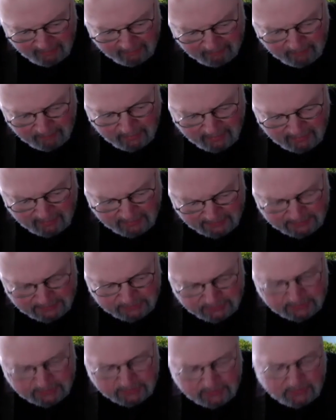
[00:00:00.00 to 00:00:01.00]
And it is
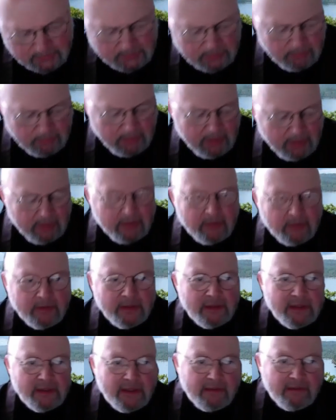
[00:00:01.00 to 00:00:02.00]
just this matter
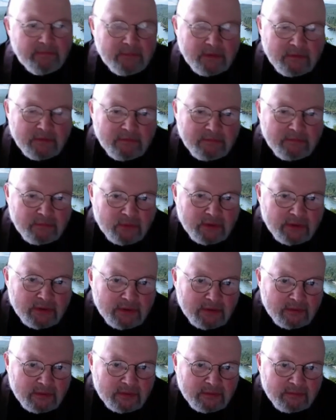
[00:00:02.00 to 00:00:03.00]
that I have been pointing
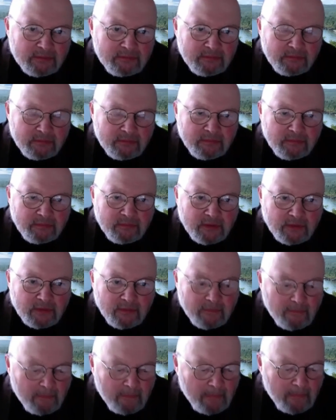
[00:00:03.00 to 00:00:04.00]
out
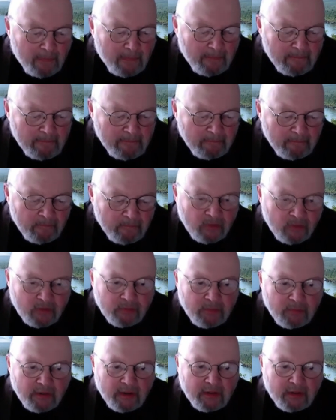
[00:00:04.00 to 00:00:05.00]
now.
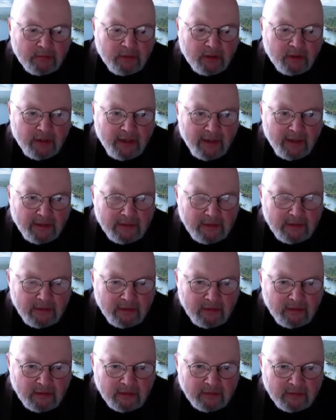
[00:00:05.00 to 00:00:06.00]
This matter about acting
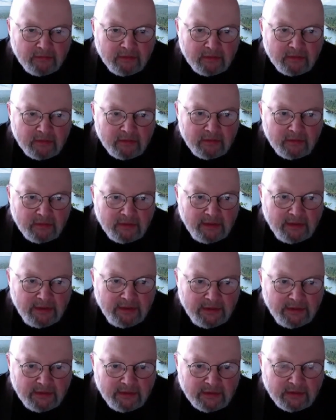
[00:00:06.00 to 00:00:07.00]
out of
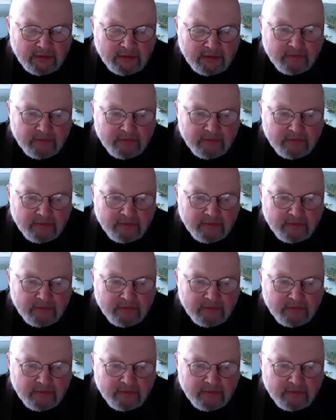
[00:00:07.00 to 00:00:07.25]
leanings of